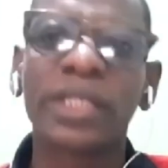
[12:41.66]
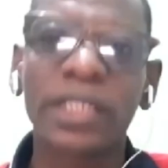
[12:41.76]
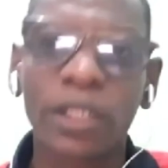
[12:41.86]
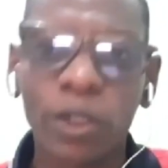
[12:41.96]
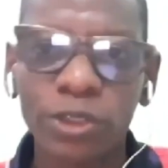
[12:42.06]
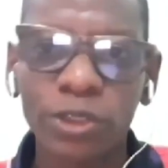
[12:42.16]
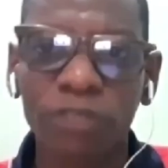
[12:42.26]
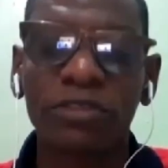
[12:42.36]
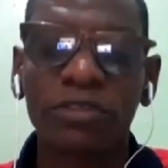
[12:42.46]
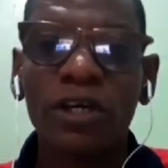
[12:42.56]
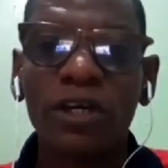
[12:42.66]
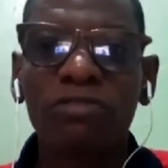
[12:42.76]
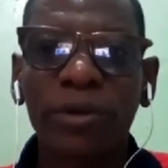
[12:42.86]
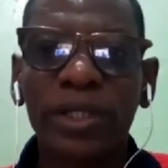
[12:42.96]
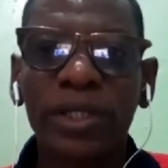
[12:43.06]
in a lot of
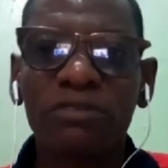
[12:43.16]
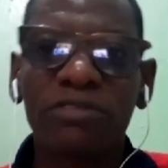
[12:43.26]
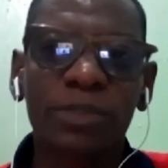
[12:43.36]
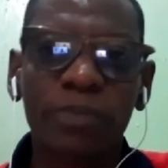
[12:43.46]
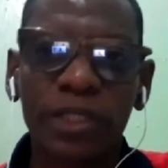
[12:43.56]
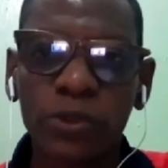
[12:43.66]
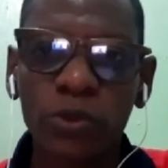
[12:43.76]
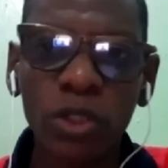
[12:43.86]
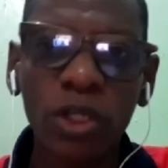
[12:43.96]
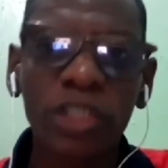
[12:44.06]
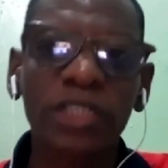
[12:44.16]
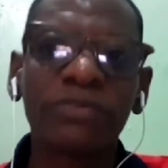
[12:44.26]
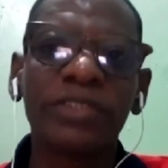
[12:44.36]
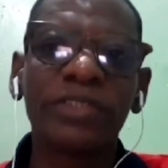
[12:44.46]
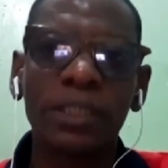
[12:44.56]
foreign investment. The Goodluck
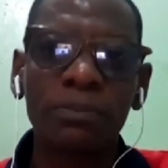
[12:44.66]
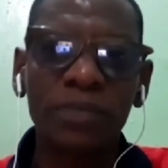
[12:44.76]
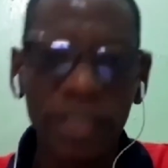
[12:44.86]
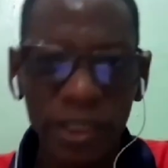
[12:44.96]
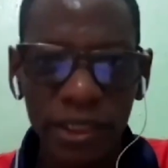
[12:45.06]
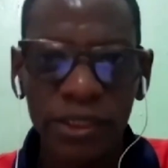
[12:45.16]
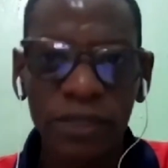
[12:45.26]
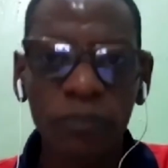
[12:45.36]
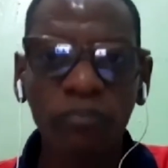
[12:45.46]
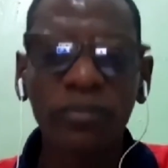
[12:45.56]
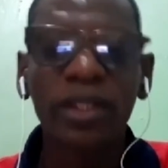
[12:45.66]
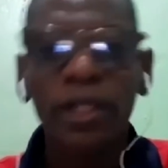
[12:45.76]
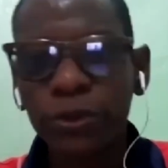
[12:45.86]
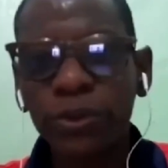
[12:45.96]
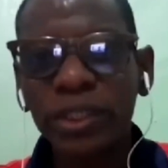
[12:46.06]
regime did it.
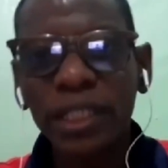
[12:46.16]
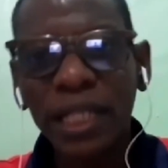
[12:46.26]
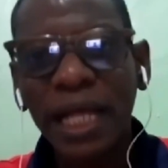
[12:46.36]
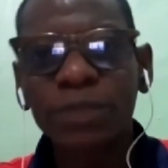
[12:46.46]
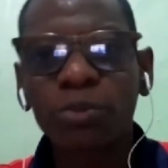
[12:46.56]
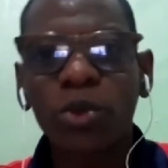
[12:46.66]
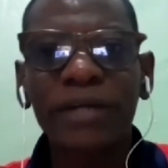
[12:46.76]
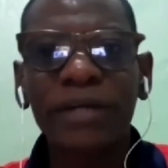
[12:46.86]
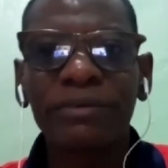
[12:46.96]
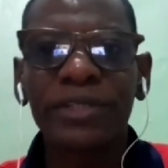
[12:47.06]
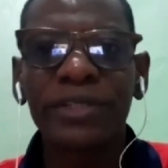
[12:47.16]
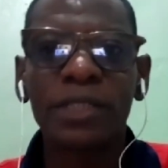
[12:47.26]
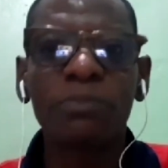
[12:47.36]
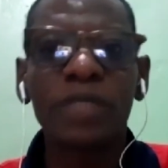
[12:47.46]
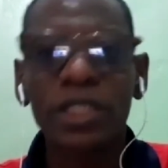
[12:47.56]
During the last Buhari
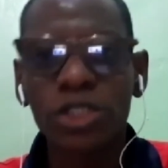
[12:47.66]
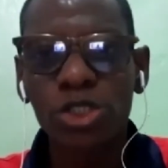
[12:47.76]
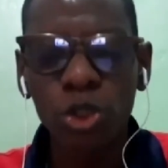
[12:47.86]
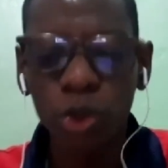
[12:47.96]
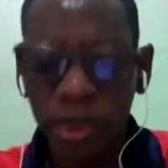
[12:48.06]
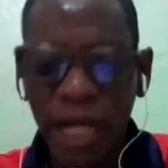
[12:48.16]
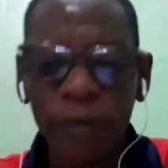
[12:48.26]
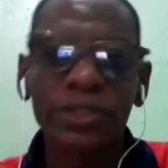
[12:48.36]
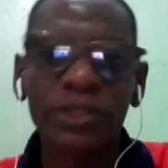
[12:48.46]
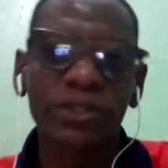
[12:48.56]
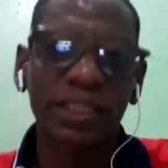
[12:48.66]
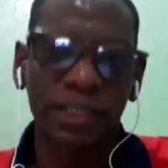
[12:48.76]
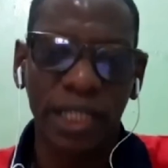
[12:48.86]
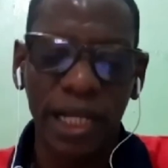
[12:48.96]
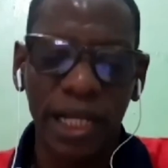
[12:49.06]
regime, it slowed down
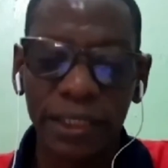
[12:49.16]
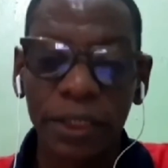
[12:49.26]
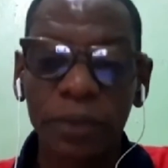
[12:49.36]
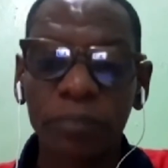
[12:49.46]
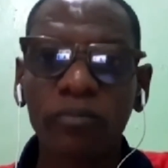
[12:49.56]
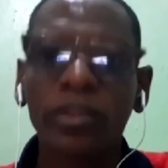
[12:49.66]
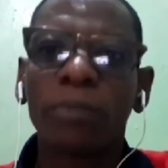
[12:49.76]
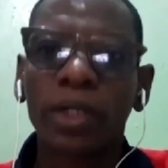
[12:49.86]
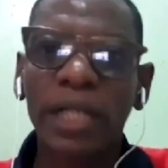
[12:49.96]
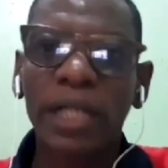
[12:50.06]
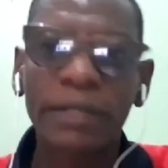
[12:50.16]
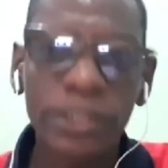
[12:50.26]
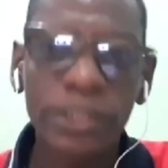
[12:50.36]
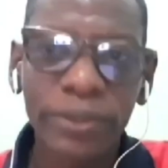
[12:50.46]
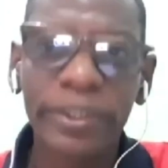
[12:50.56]
drastically. But now this
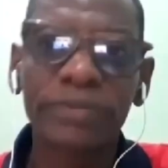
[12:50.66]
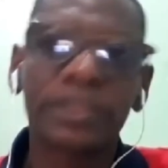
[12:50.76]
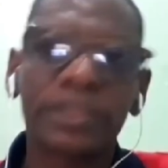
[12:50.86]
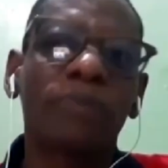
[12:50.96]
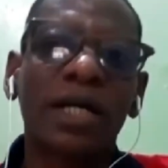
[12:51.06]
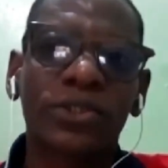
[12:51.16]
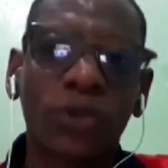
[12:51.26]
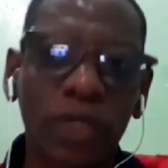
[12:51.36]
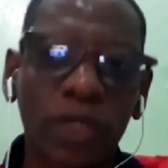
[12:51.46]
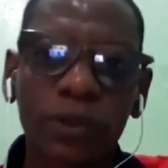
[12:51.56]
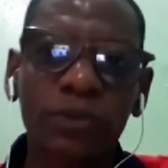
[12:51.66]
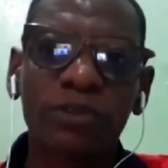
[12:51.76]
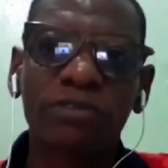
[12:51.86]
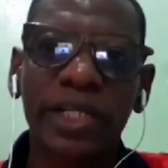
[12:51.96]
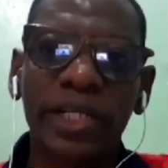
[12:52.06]
current regime has gone out. We've
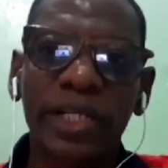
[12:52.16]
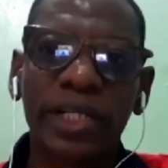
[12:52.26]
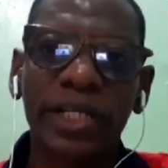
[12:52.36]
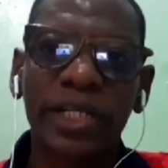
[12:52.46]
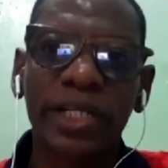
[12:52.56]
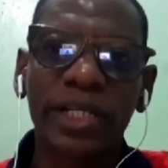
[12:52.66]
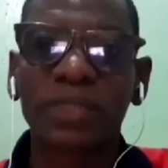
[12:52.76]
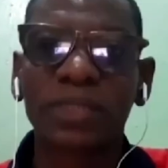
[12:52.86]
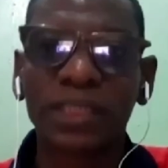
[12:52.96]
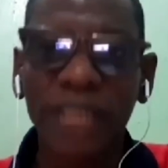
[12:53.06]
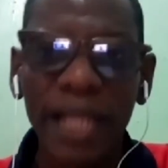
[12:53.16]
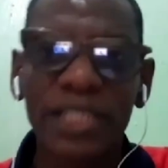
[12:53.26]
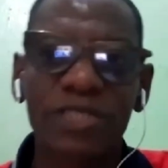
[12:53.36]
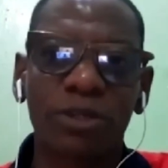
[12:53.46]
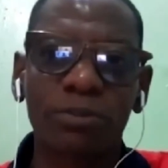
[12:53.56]
already seen some
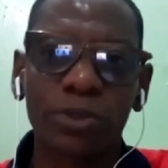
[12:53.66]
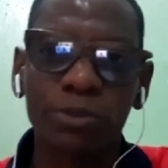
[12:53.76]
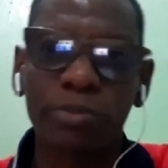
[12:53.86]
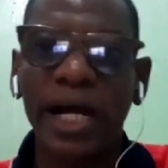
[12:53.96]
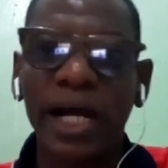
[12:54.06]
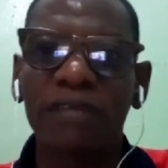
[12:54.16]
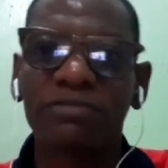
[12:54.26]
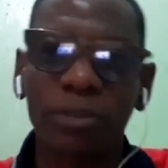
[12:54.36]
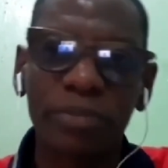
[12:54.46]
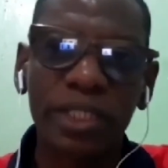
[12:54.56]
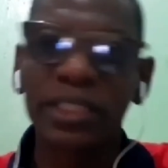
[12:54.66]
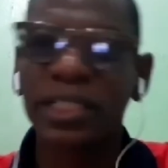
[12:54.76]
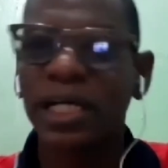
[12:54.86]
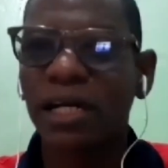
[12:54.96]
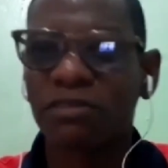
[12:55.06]
signs from Dubai, from India,